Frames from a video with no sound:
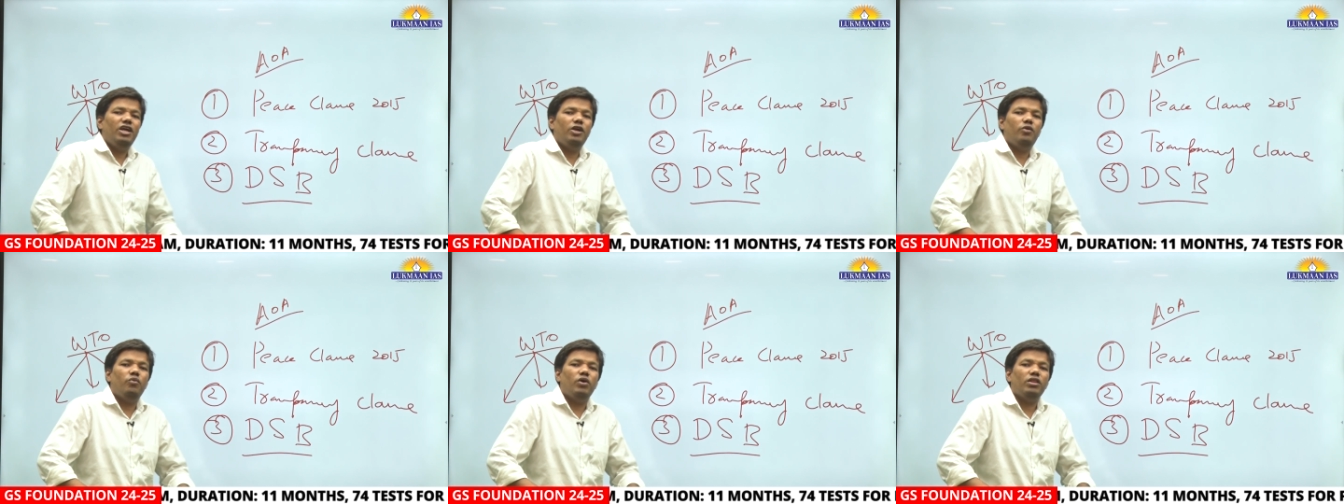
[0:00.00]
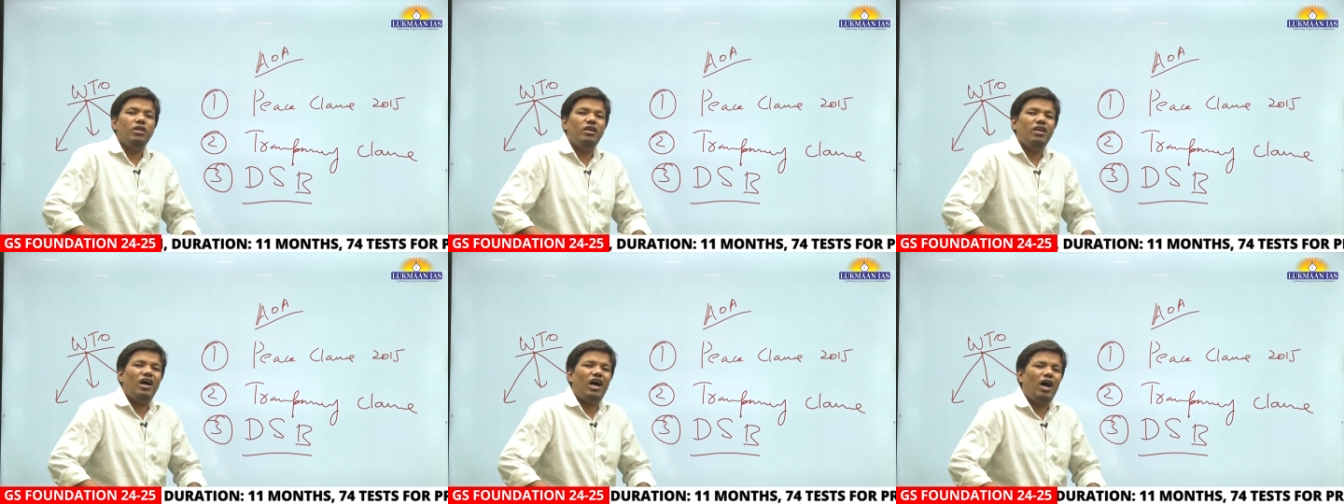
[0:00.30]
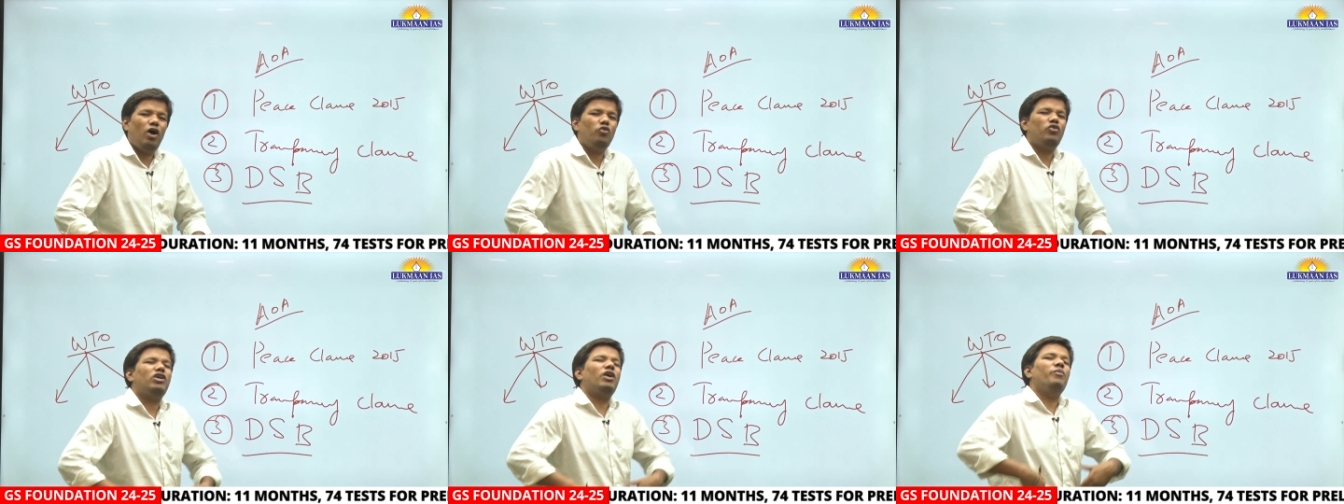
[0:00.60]
it was an
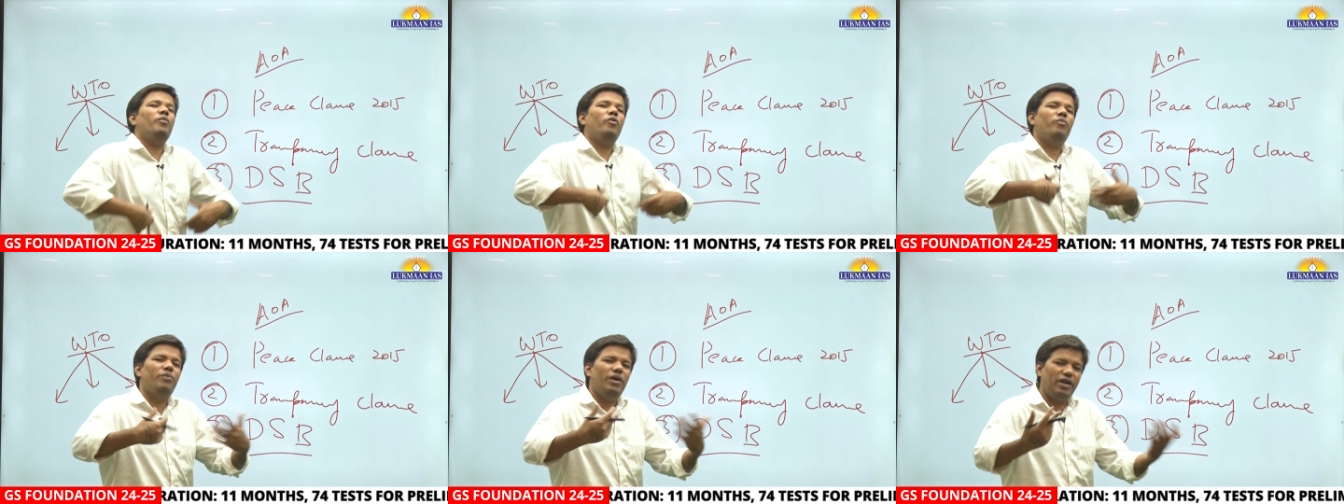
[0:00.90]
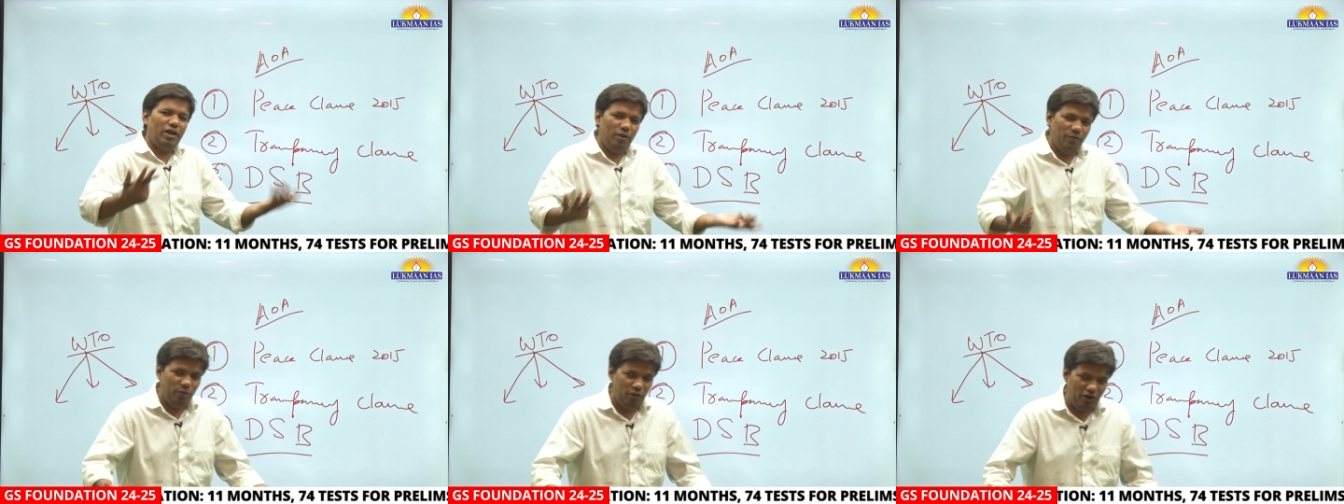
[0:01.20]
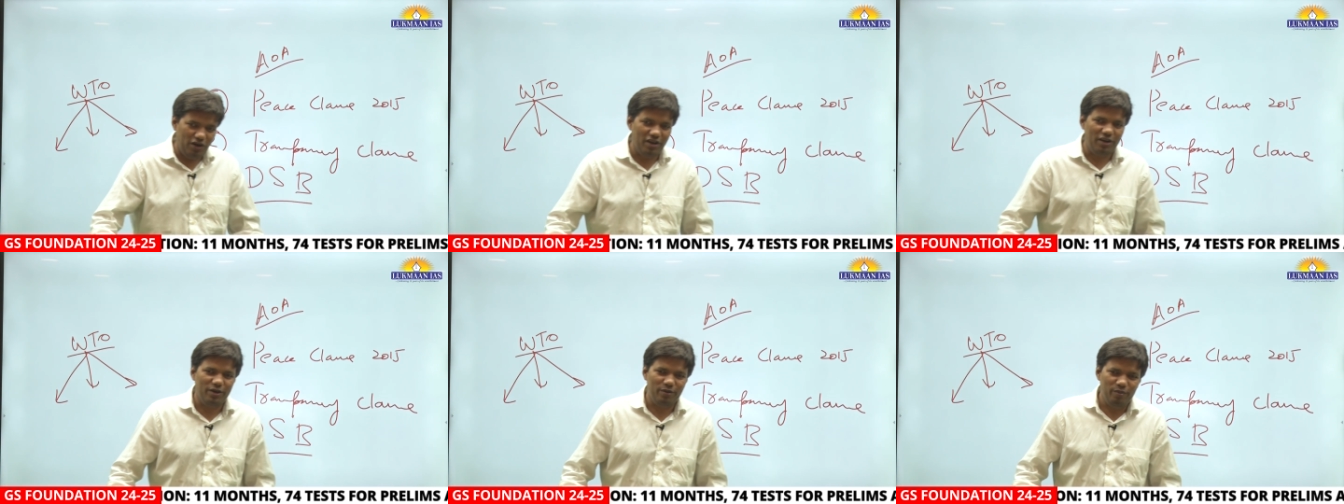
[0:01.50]
outcome of Bretton
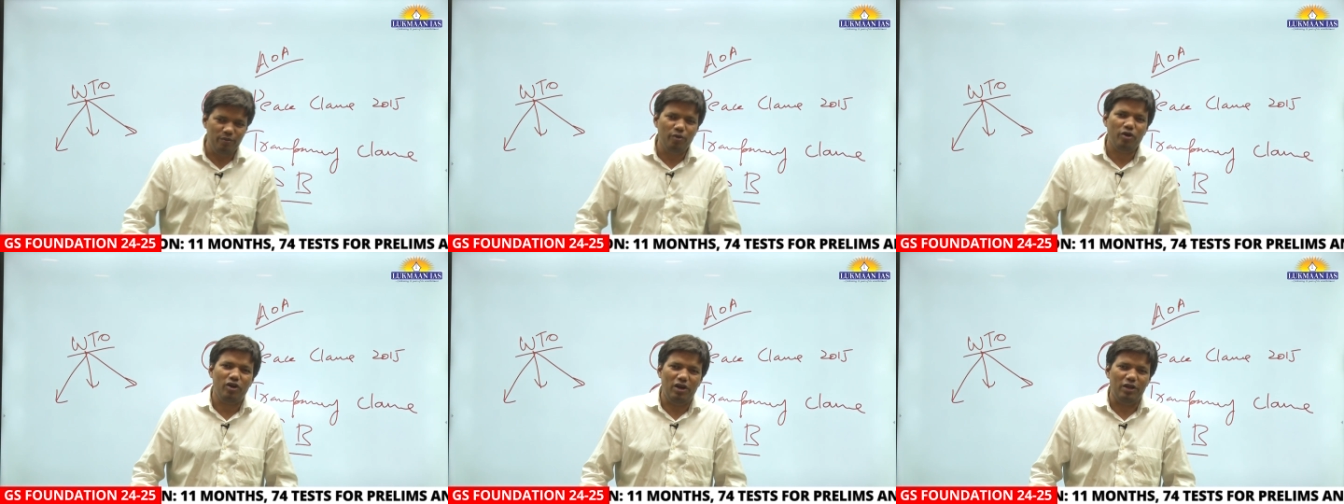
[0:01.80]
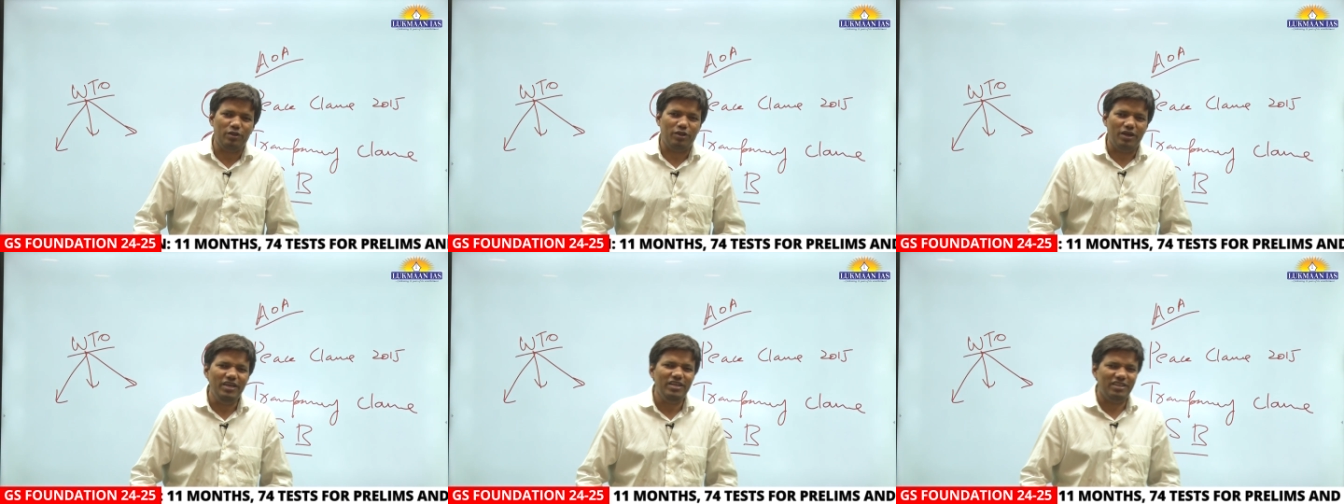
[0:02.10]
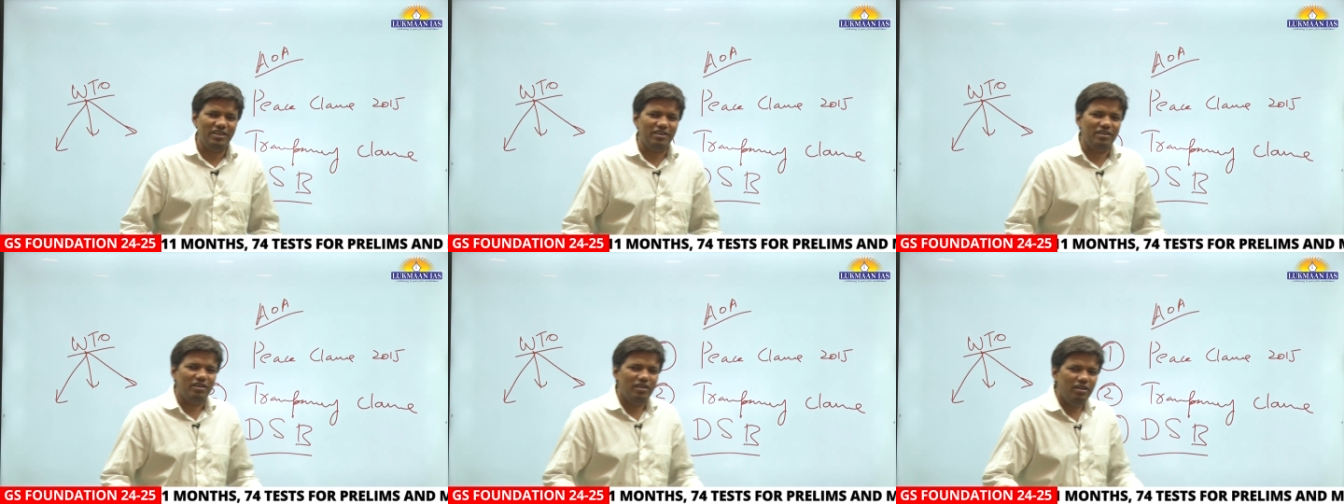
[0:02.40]
Woods, more or less,
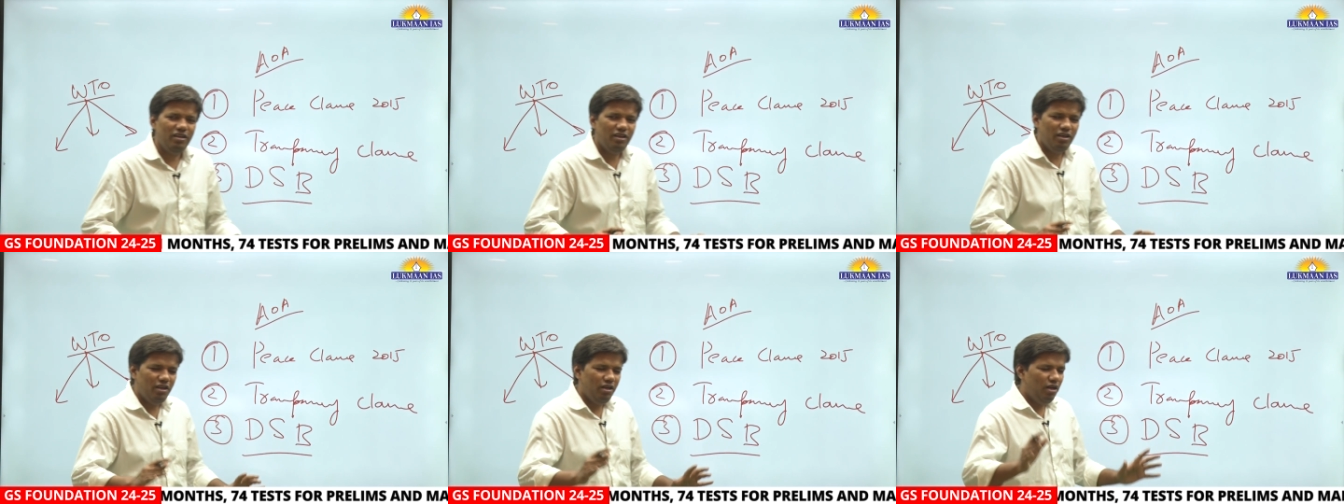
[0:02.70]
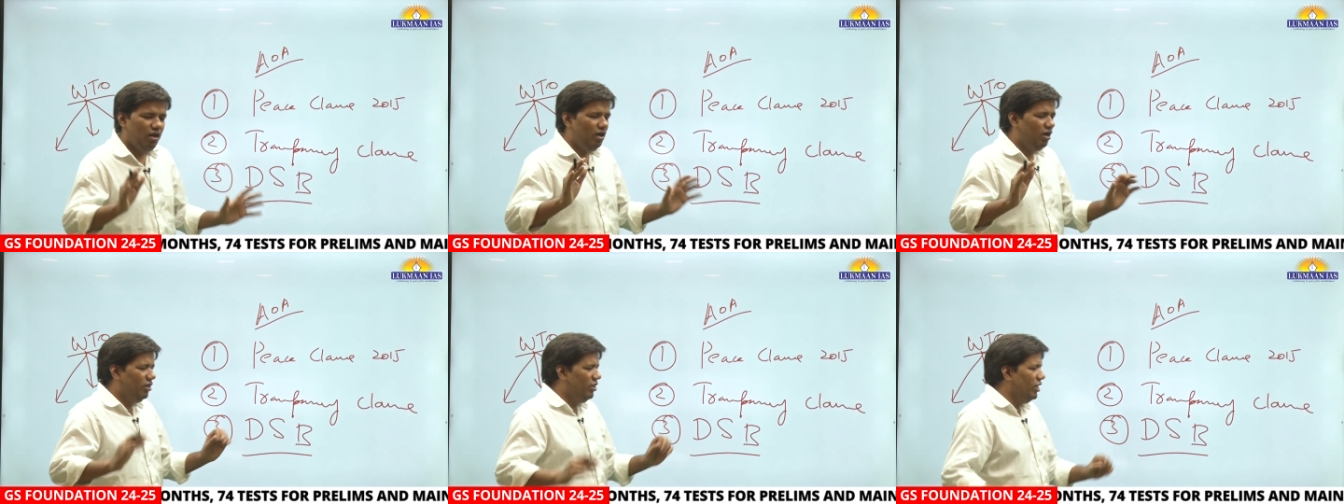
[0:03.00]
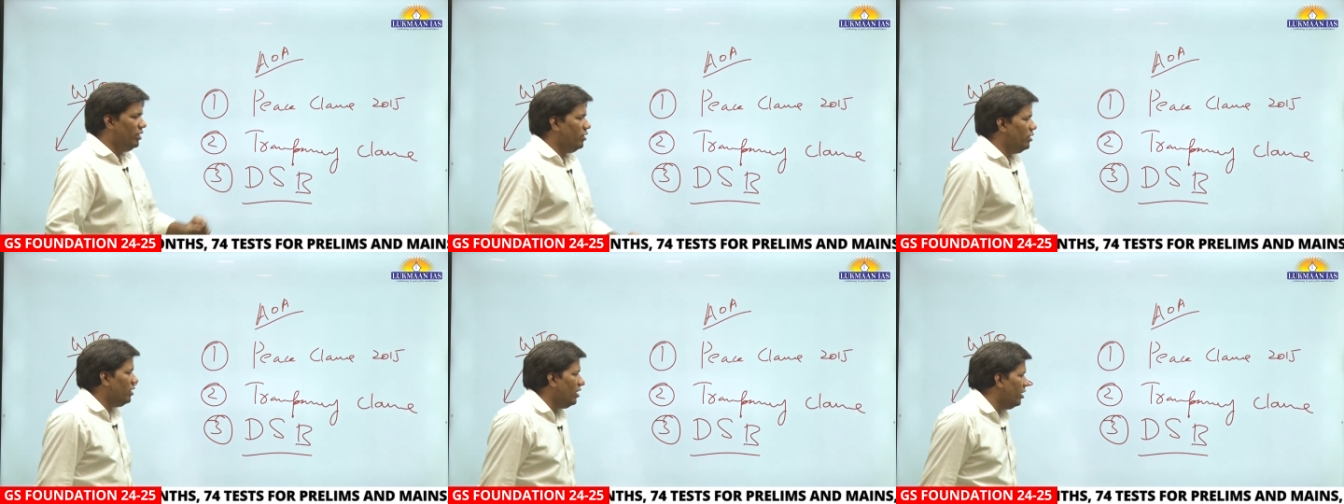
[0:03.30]
right? Uh,
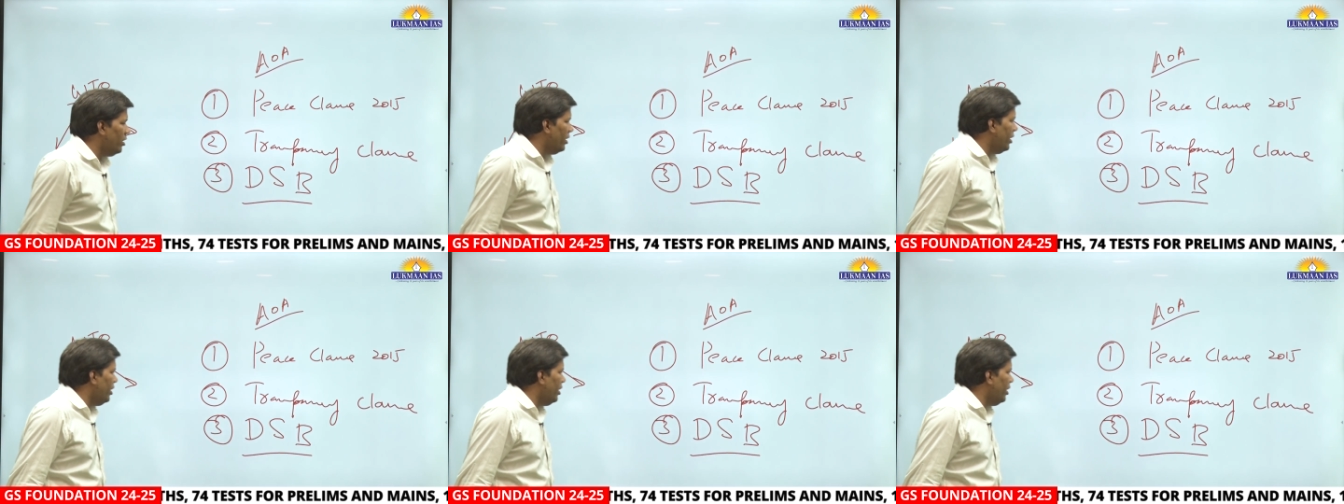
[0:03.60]
that is an